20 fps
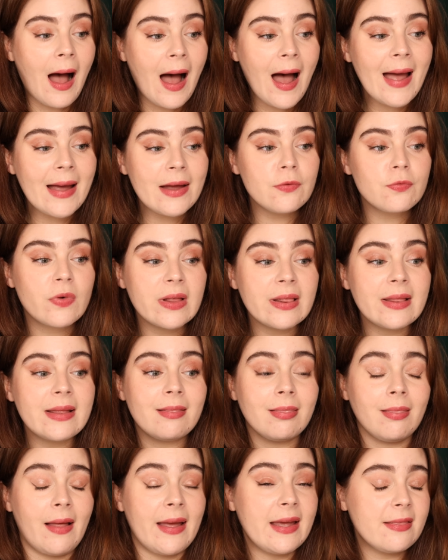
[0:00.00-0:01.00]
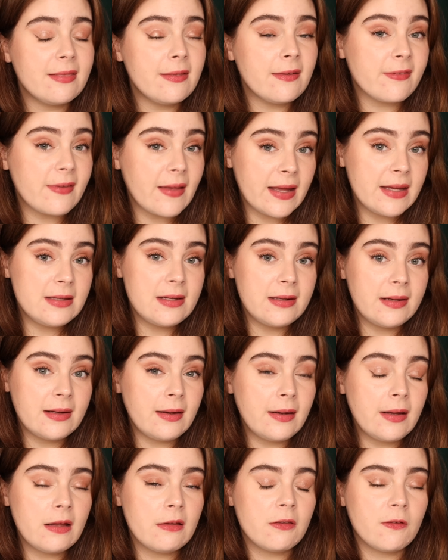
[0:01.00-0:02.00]
I really like this
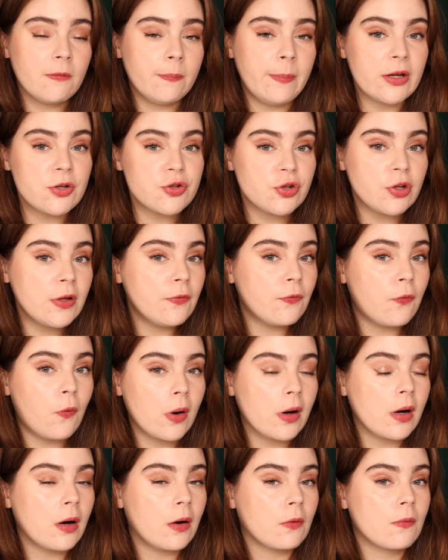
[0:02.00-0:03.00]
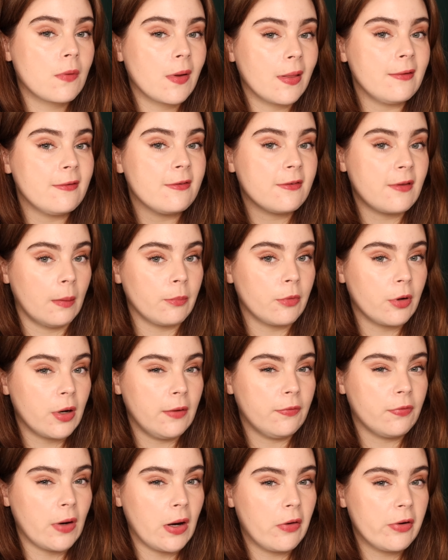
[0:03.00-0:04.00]
idea, especially for really
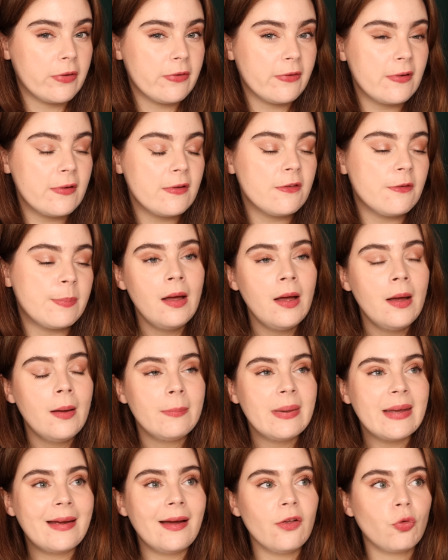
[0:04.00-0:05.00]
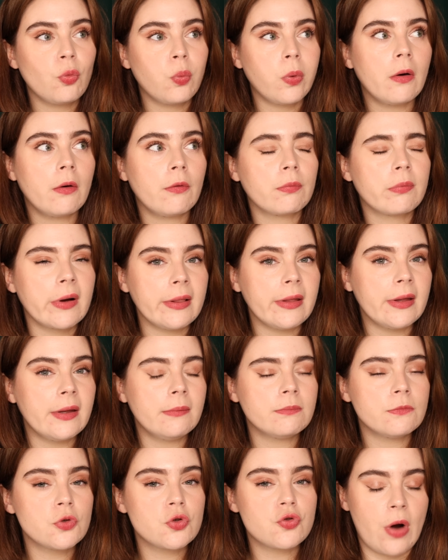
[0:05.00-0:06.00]
summery fragrances because we're
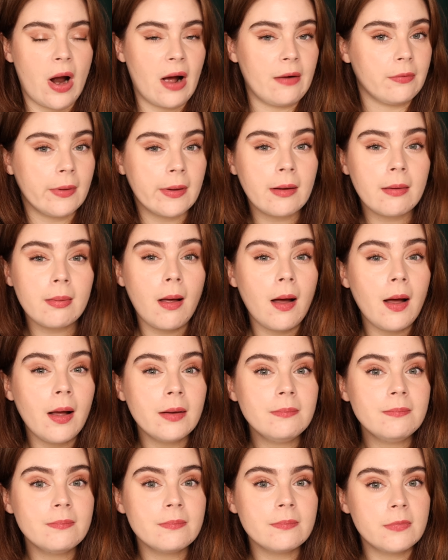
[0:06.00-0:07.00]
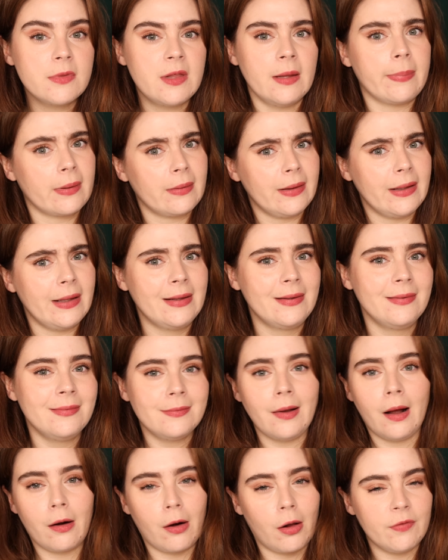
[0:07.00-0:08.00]
really traveling a lot, typically,
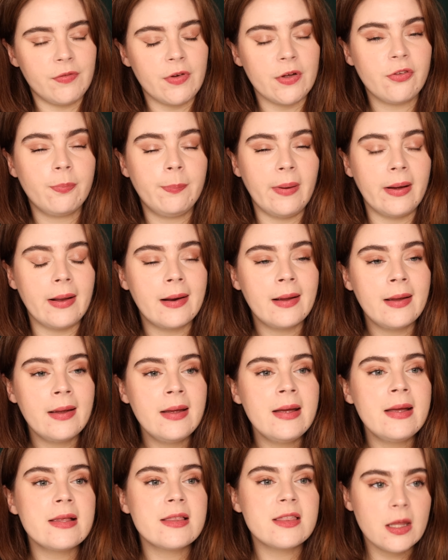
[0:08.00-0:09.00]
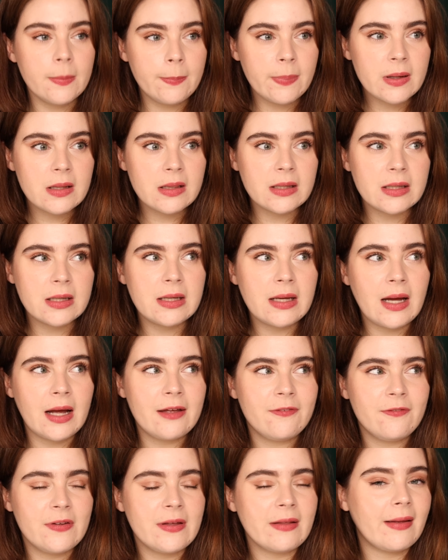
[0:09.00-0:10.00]
not all of us, but typically I
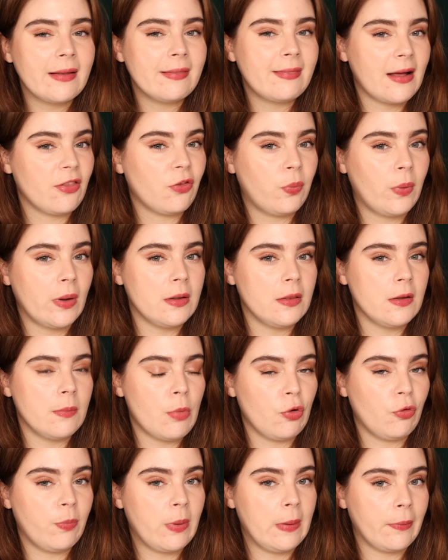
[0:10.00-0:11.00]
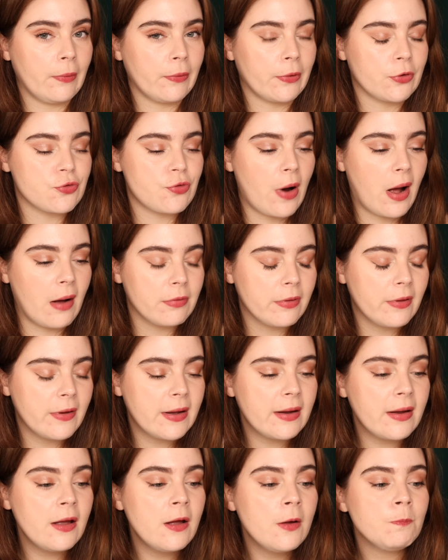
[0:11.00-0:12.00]
feel like that's when the most people are
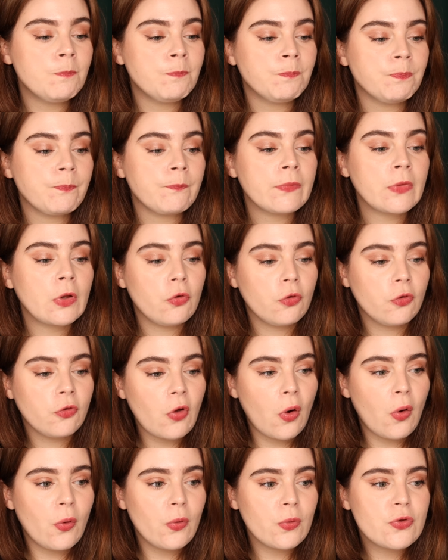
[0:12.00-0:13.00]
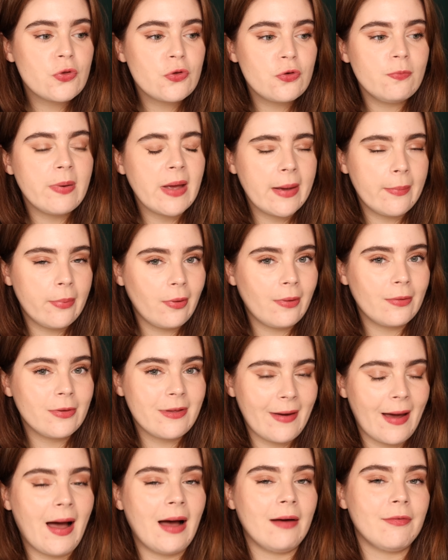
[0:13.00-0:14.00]
traveling. So to be able
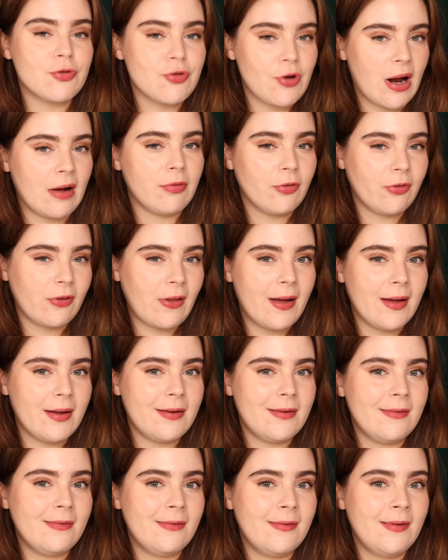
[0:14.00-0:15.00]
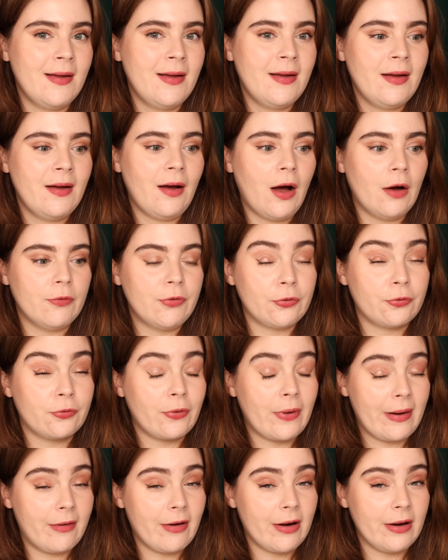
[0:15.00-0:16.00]
to have a travel size of a
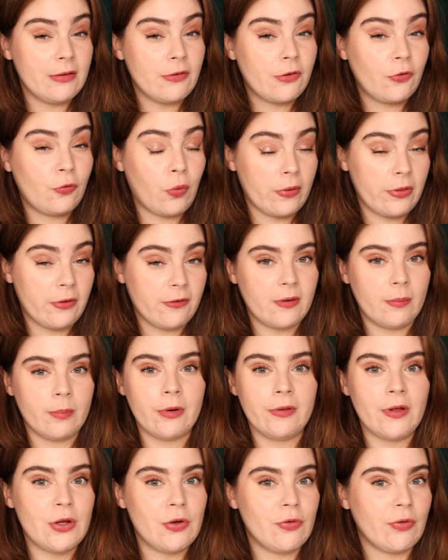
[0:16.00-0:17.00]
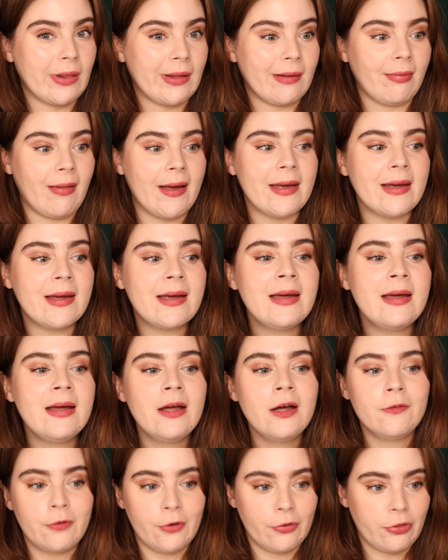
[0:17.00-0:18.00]
fragrance for the summer that you really like
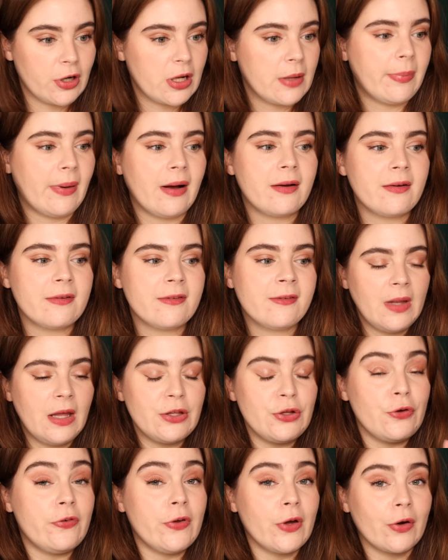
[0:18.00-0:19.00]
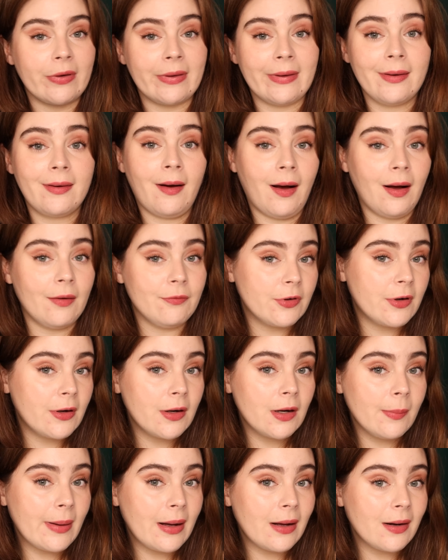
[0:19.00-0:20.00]
for 30 bucks and you feel really
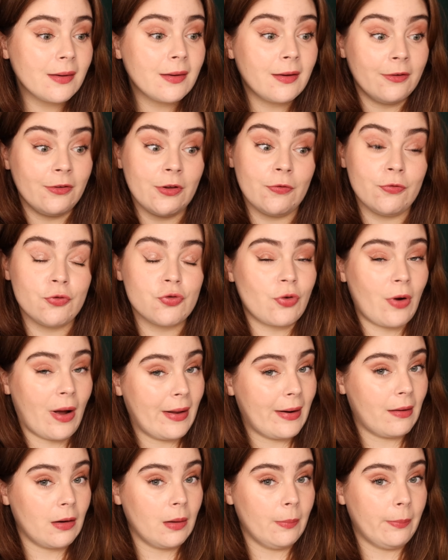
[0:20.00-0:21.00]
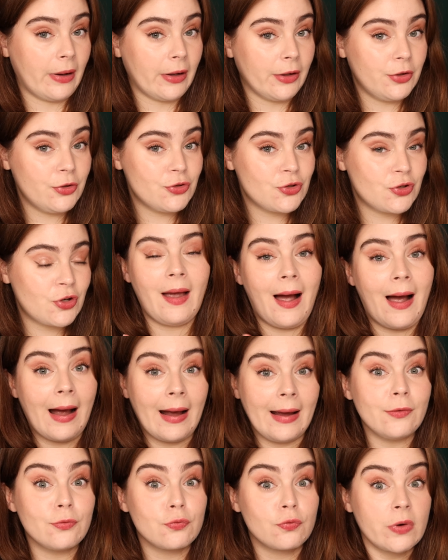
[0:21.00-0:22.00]
confident about it because you've tried out a bunch.
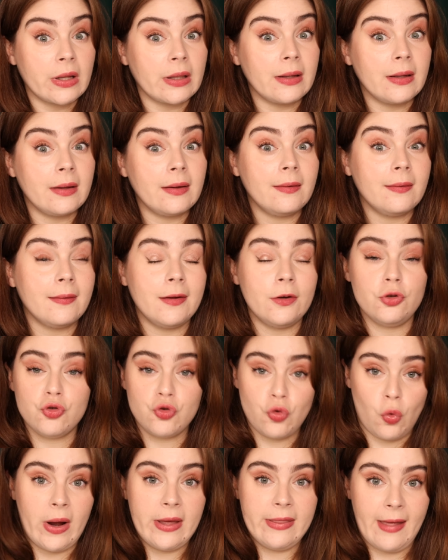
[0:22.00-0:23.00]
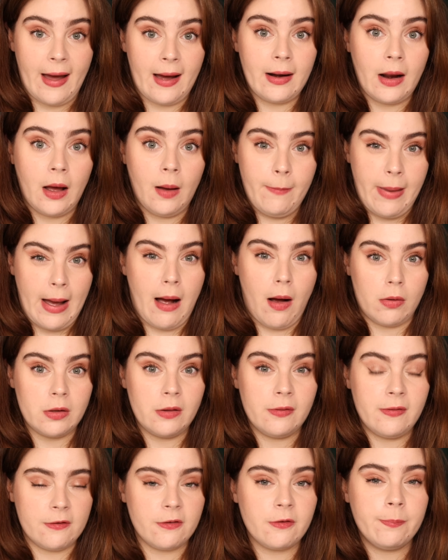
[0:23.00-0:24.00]
I really enjoy that
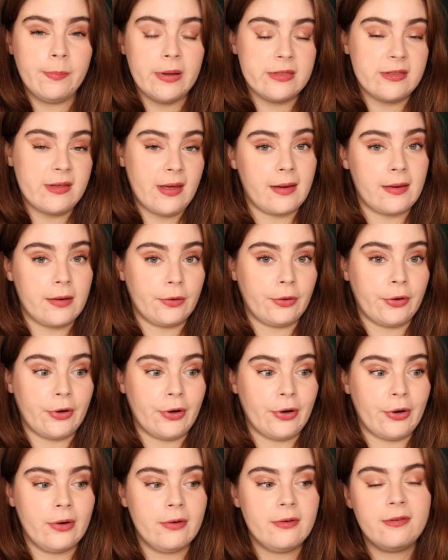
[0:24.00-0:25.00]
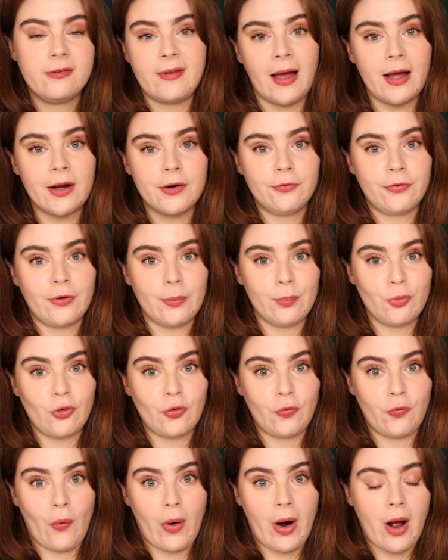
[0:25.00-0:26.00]
about this particular set from
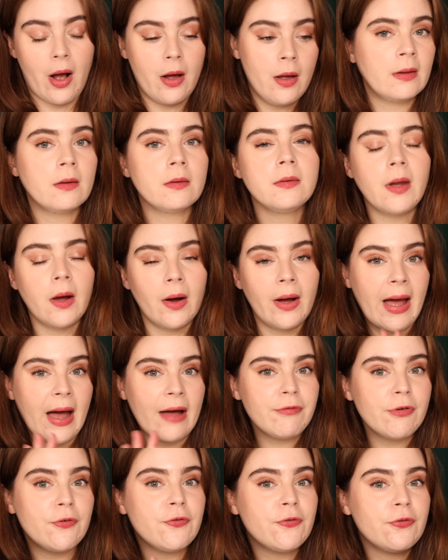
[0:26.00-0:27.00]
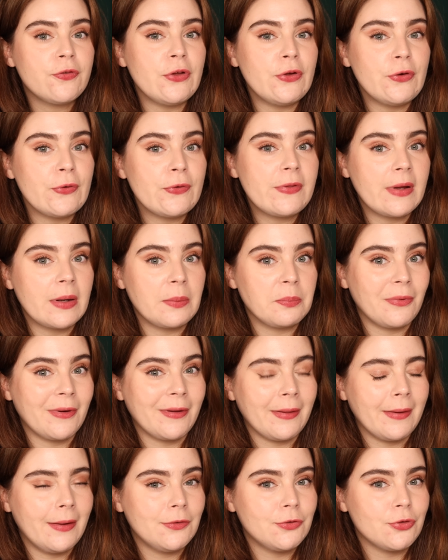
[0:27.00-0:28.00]
Sephora. Now I have a few that I'm
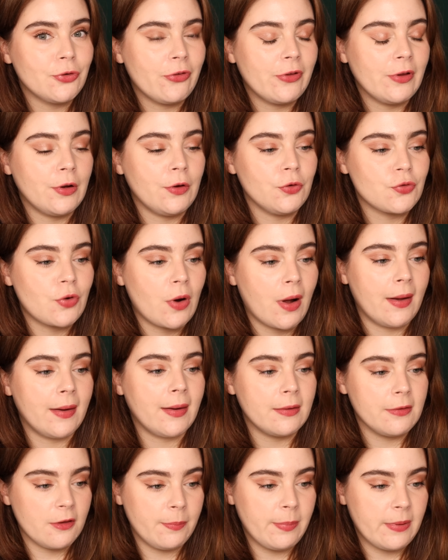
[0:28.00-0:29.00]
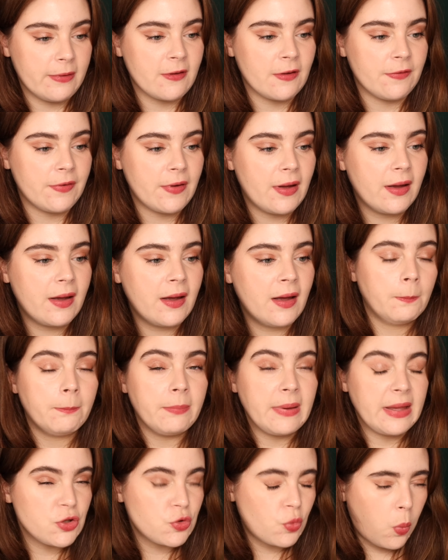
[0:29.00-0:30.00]
really interested in trying in specific.
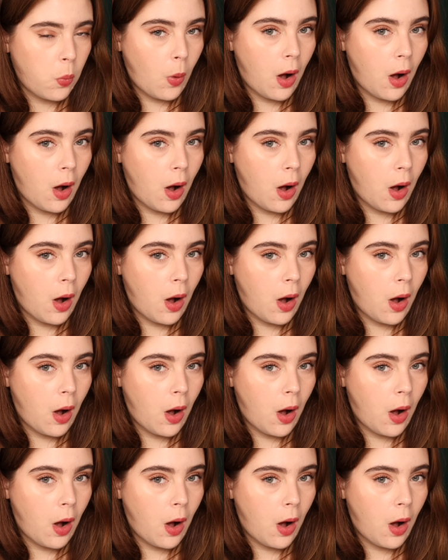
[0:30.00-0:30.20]
Beach